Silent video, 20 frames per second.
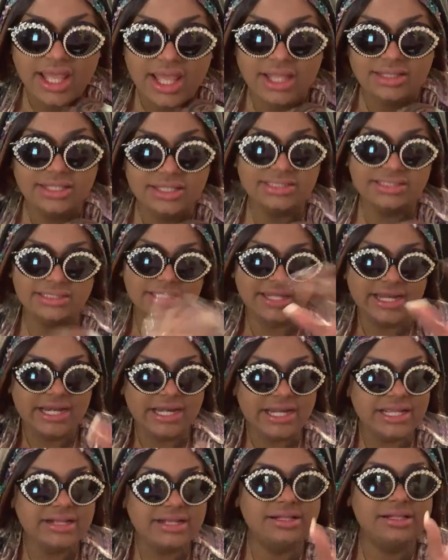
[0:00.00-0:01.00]
This
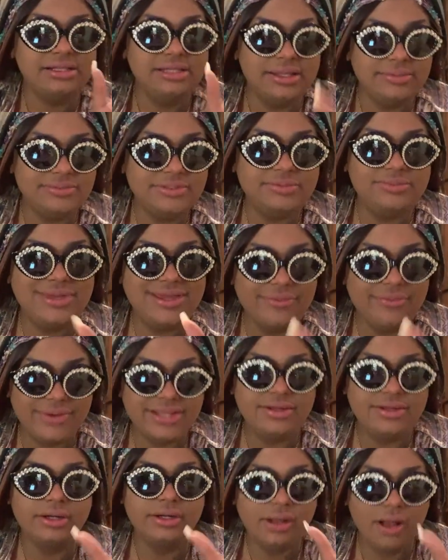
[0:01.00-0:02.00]
lady clipped me with
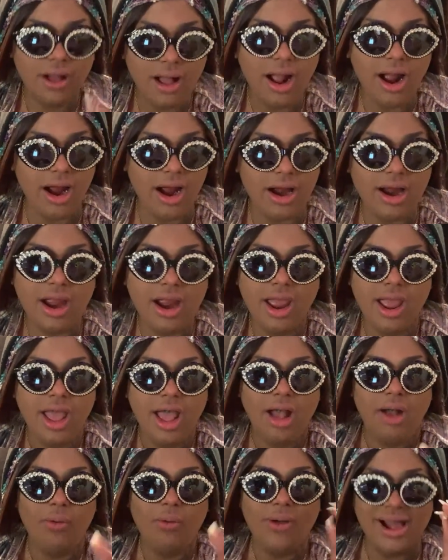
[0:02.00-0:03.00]
her car
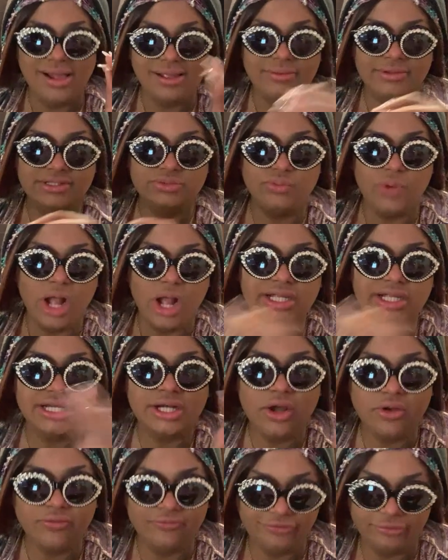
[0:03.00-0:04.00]
while I was walking
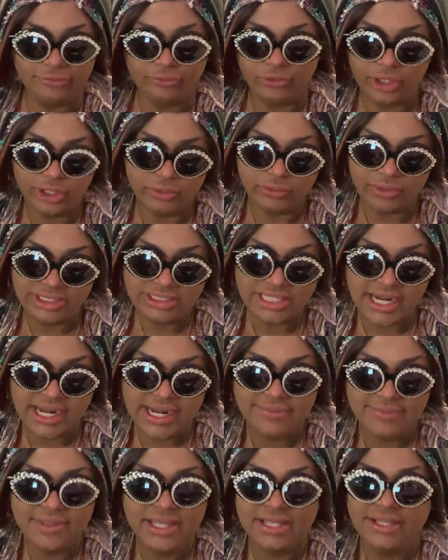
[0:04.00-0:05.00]
home from work one
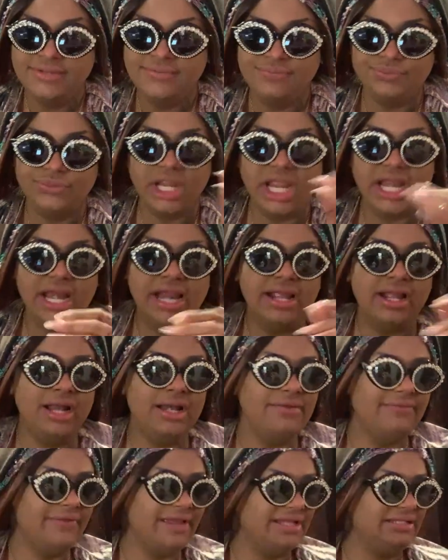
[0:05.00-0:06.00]
time, and I kind
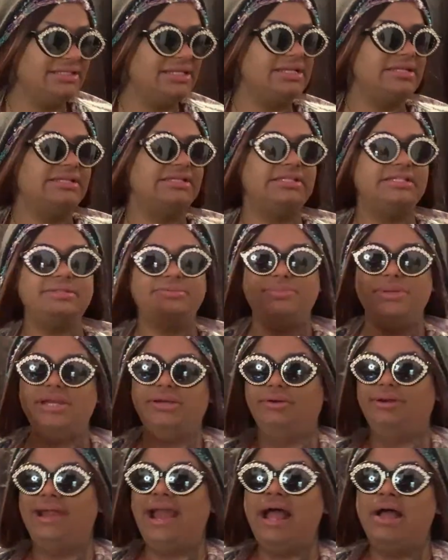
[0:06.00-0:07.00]
of like did a spin
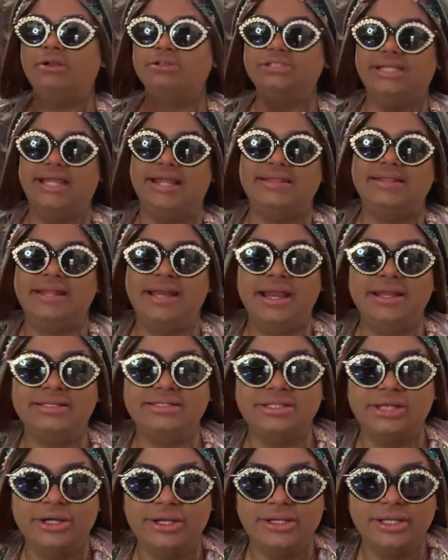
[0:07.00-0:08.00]
around, and then I
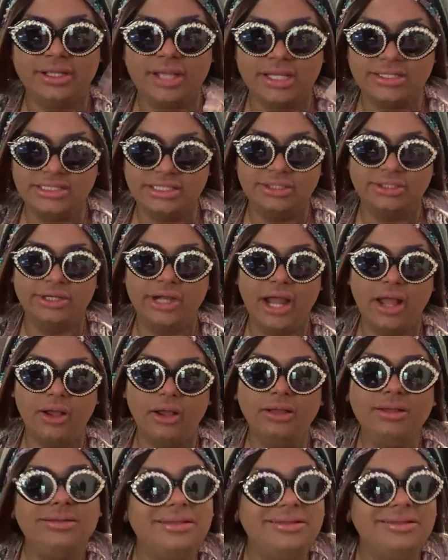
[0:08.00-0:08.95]
started cussing her out.